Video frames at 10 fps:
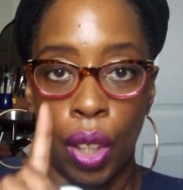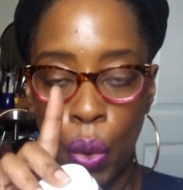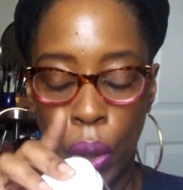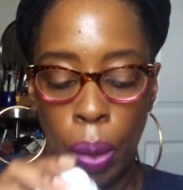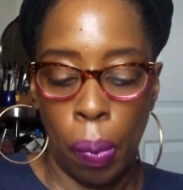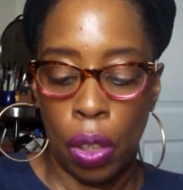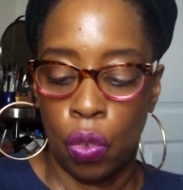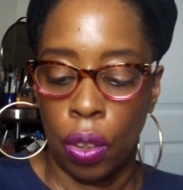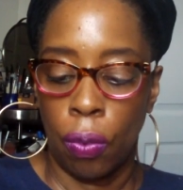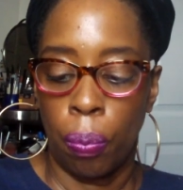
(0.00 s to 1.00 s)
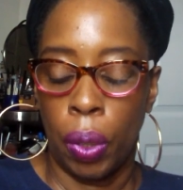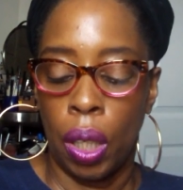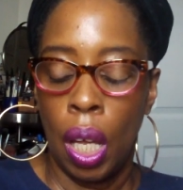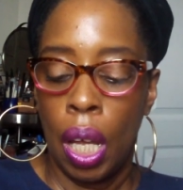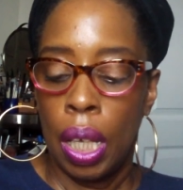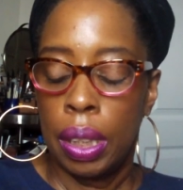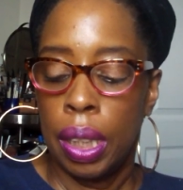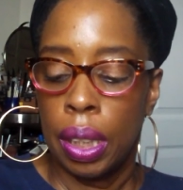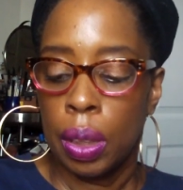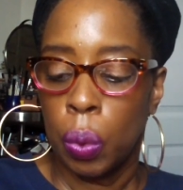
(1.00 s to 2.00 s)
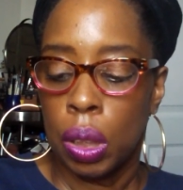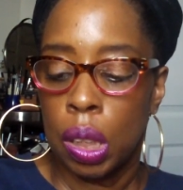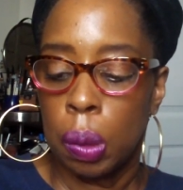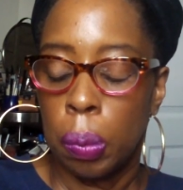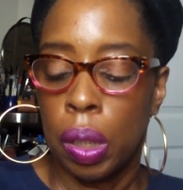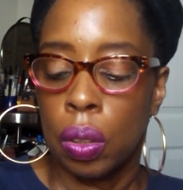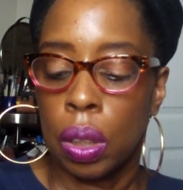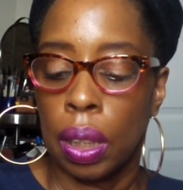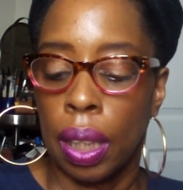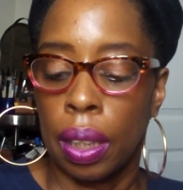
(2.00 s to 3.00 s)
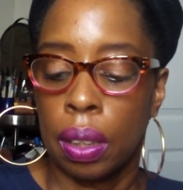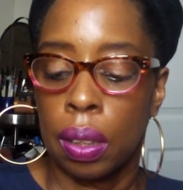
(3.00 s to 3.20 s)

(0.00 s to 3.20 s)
You get my drift. But yeah, that's what it smells like.